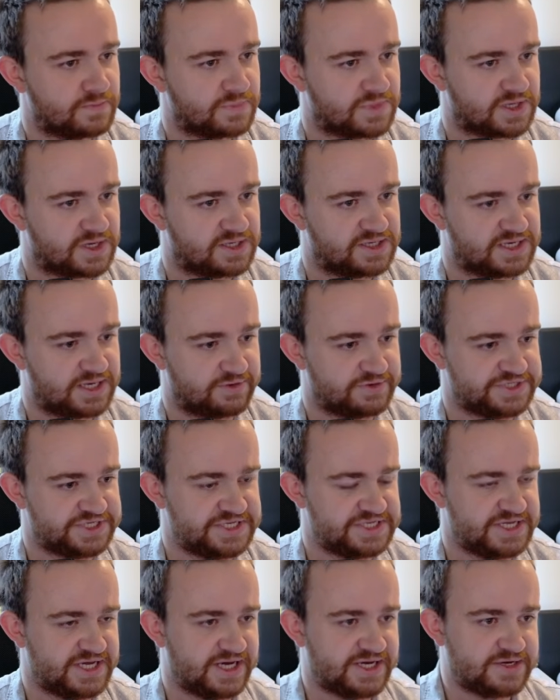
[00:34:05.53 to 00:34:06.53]
And now we see
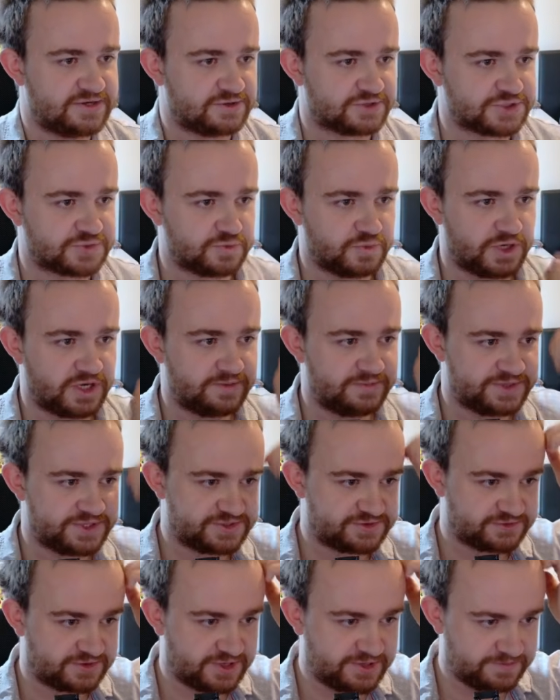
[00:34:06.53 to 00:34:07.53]
the 8 cost
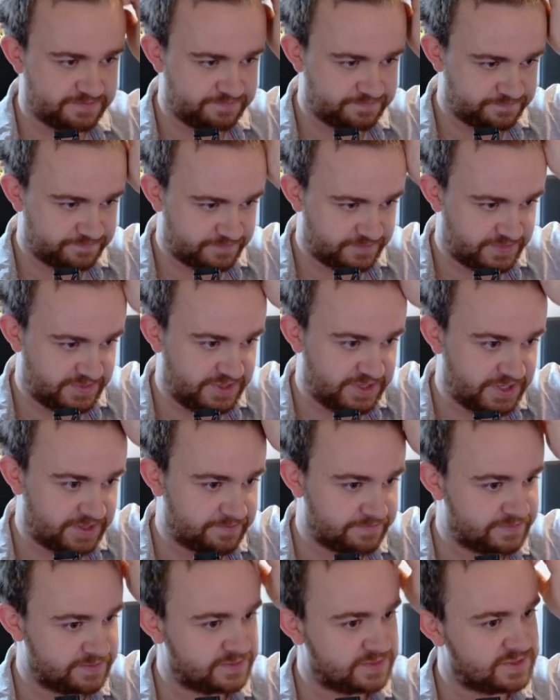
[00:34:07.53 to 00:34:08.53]
Whitebeard, right? Yeah.
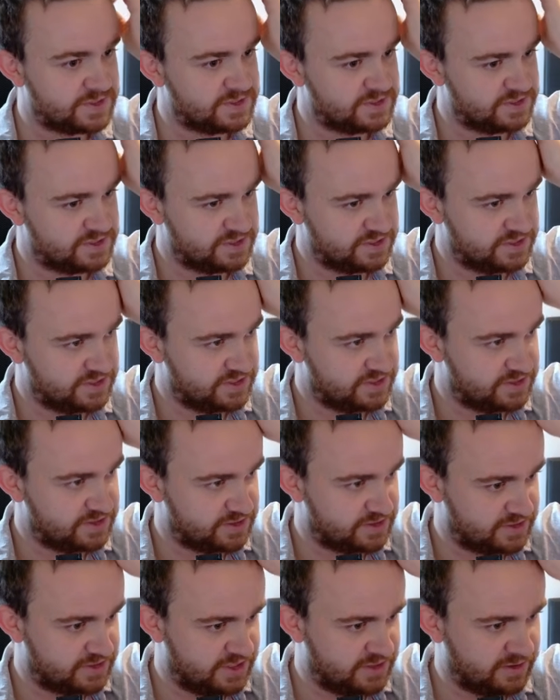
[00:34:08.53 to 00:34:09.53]

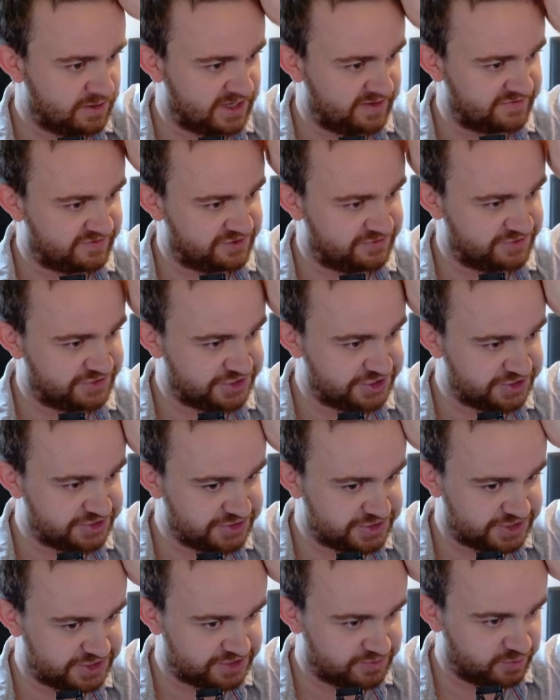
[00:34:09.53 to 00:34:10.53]
He'll have to
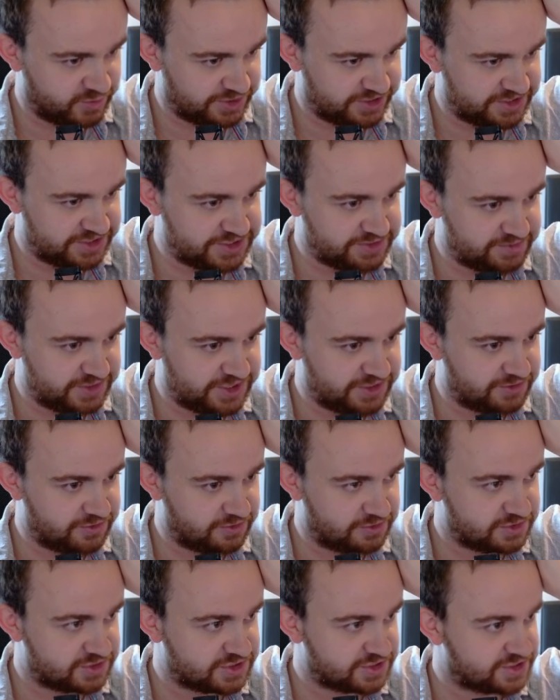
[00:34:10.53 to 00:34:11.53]
reduce one of these
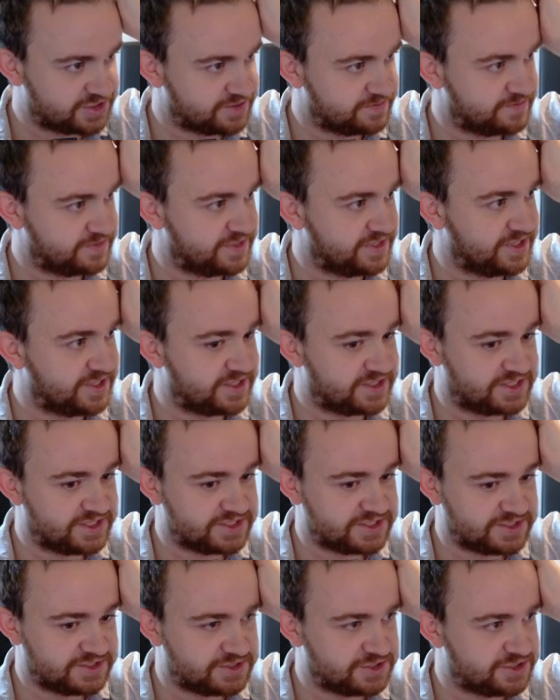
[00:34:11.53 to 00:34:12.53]
Mihawks. Yeah,
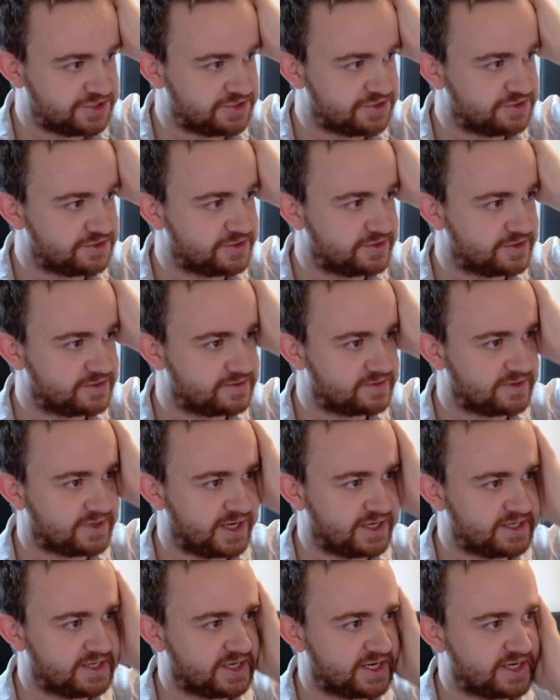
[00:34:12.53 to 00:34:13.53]
there's the 2
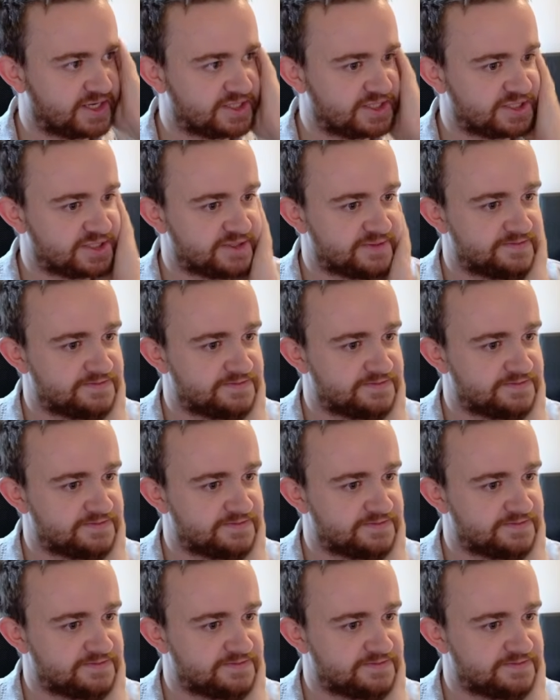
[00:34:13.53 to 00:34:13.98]
8Ks.